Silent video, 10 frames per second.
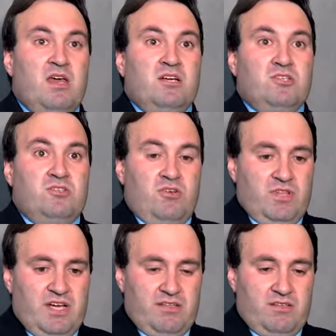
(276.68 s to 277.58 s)
so
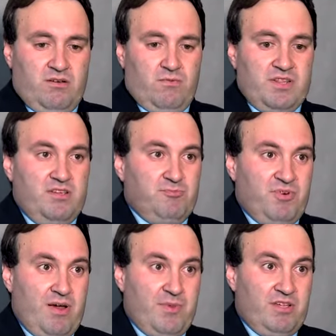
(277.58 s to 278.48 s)
that when this
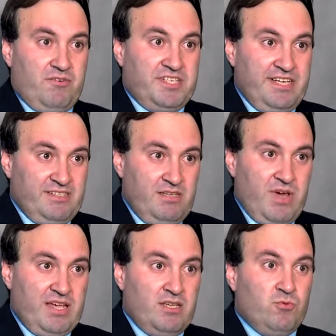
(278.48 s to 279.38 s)
parameter is
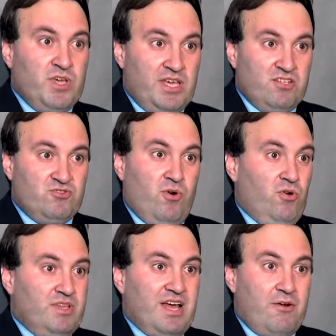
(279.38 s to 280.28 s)
estimated, we can
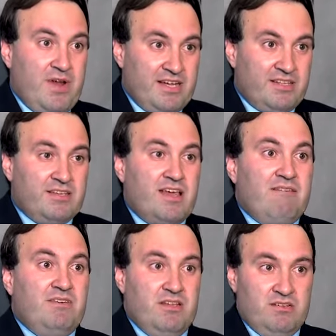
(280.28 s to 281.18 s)
draw direct
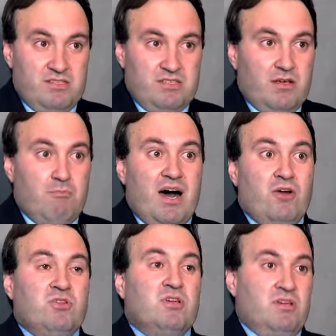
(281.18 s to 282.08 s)
evidence
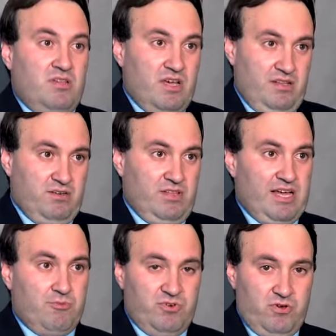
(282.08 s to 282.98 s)
about the
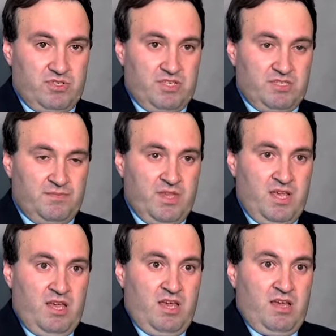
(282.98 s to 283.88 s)
underlying process.
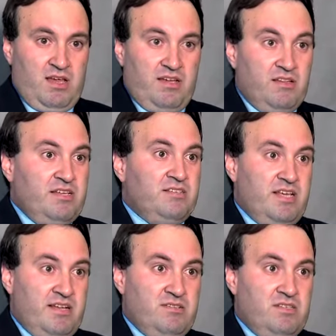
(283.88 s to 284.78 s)
In this
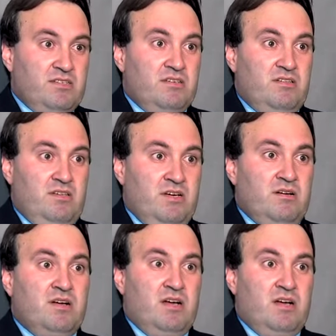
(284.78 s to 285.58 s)
sense, the